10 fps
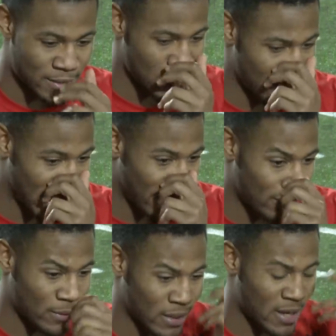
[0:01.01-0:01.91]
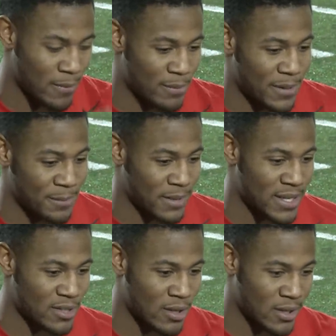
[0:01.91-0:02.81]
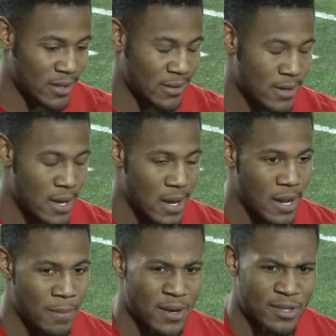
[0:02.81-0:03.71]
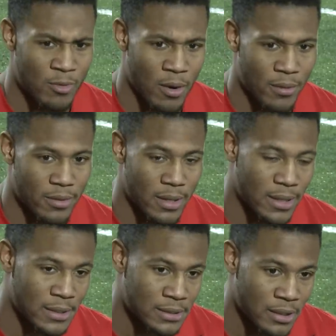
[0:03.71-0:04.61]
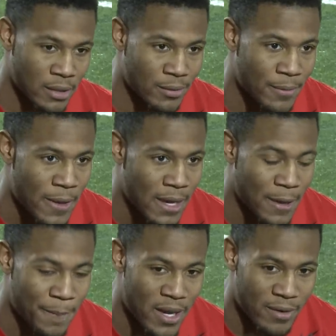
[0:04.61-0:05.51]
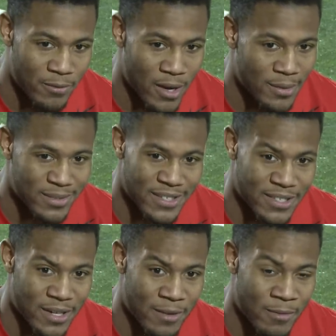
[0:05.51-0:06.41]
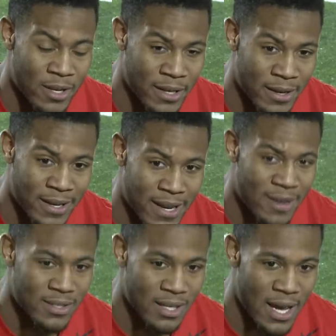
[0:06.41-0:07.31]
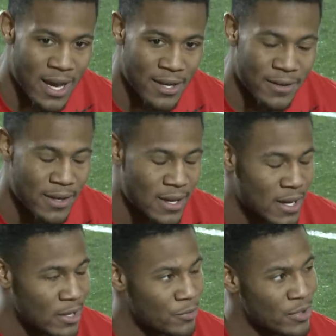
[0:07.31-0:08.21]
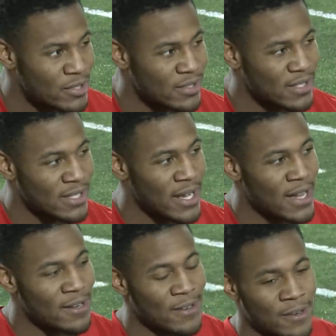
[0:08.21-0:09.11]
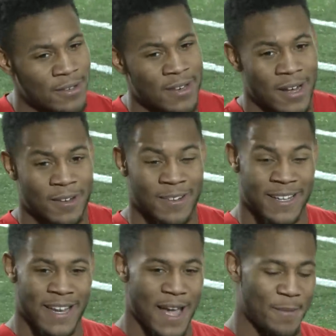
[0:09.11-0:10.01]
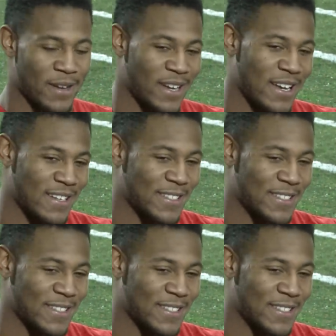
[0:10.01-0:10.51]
You know, we gave up a couple of big plays earlier, uh, but it's growth. Uh, you know, competitive reps is it really it carries a lot. Once you see that, you know you're not gonna let that happen again.